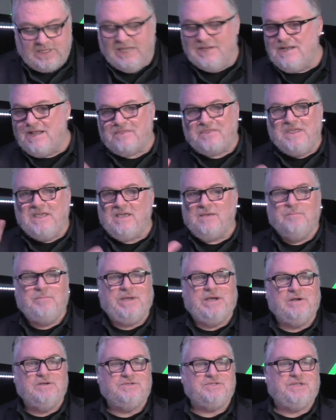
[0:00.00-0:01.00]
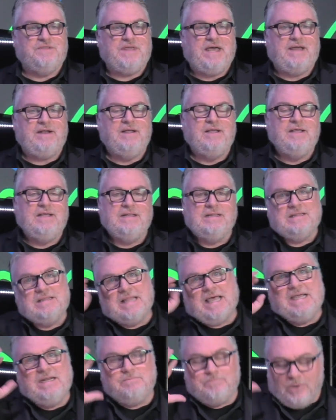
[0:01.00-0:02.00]
And nothing compares to that
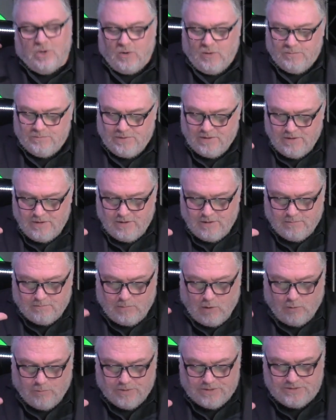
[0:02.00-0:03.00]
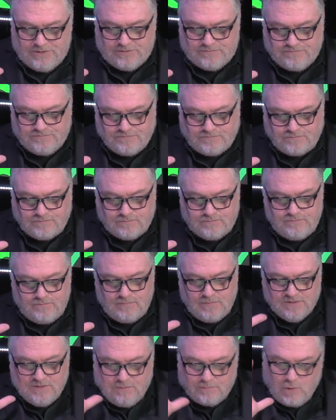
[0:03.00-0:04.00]
light bulb moment.
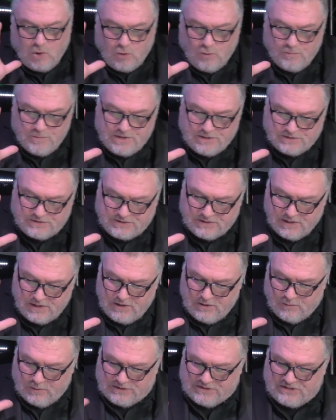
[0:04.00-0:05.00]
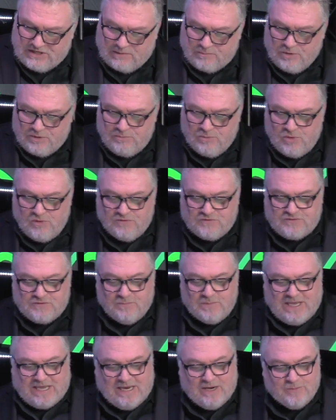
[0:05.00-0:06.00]
The moment when someone moves
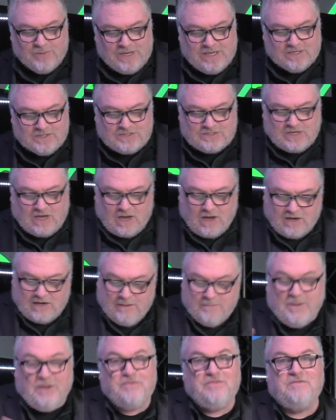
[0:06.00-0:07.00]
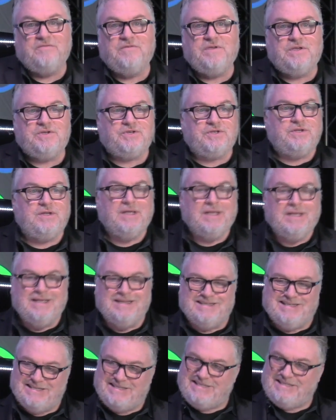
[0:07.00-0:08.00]
from hearing us talk about the vision
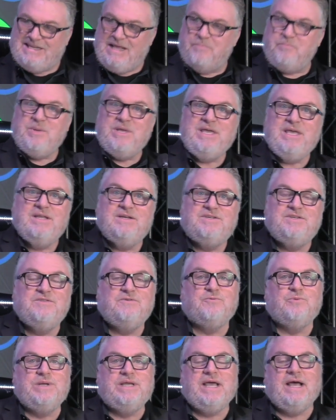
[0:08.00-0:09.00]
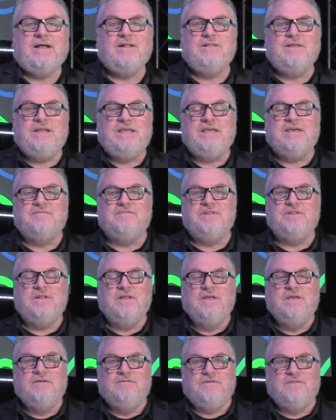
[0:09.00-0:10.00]
to stepping into the reality of it
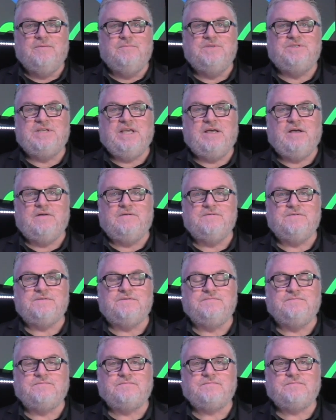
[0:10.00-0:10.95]
for themselves.